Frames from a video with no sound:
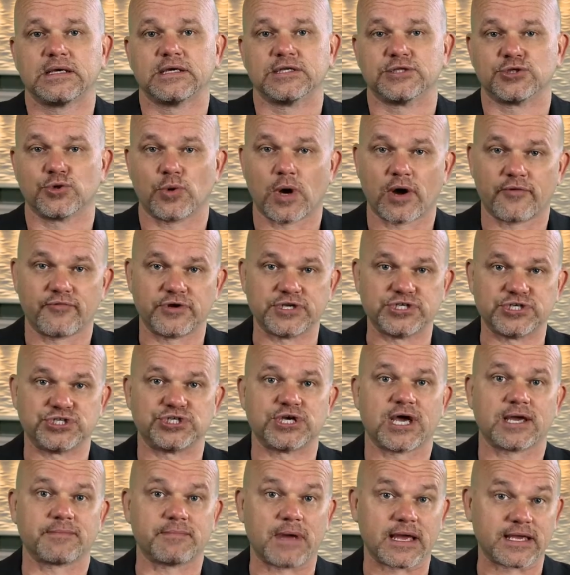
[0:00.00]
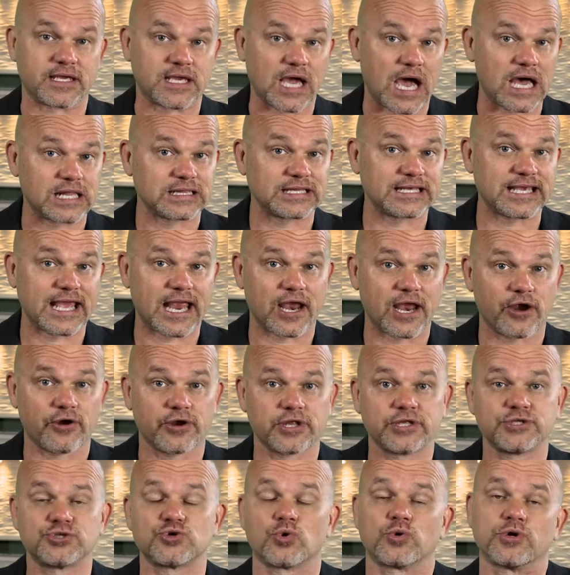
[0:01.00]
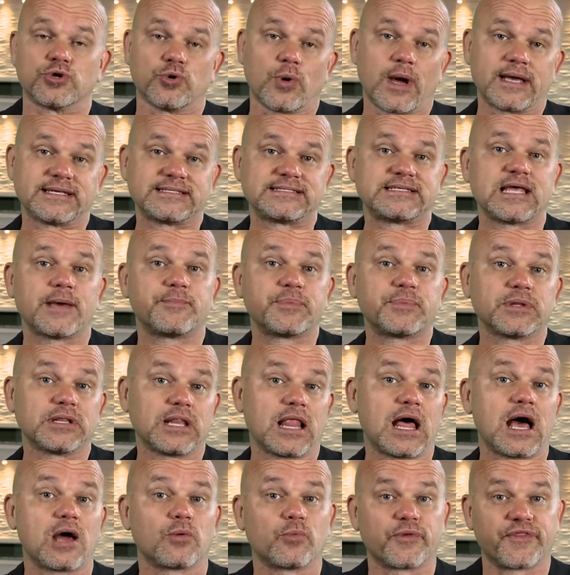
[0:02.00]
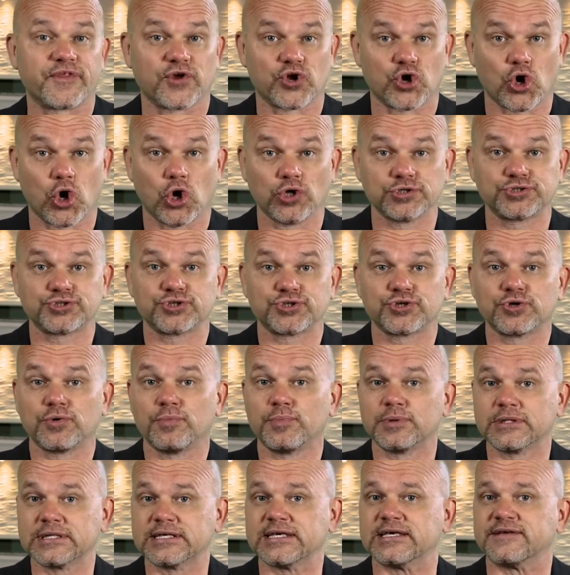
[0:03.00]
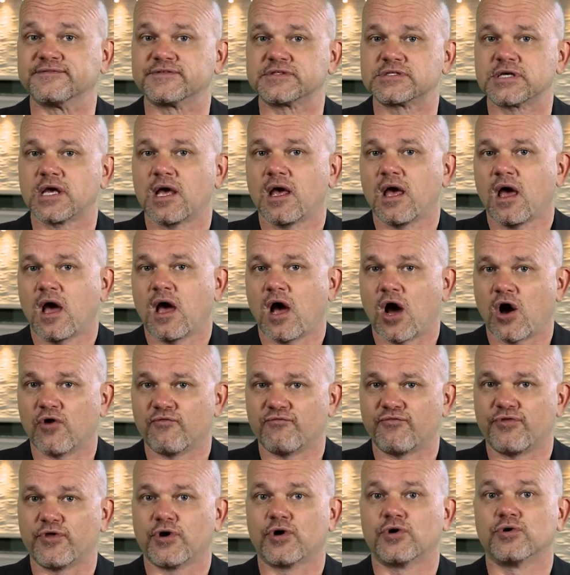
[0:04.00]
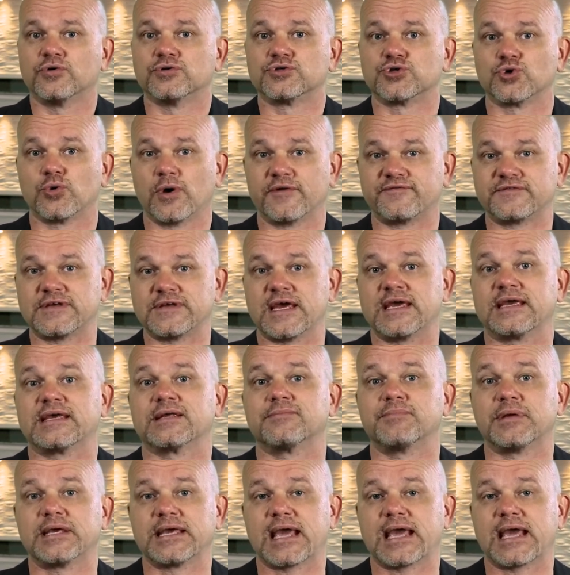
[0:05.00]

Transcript: Do I reject my godly heritage or do I step in line with the cultural beliefs of those who have taken me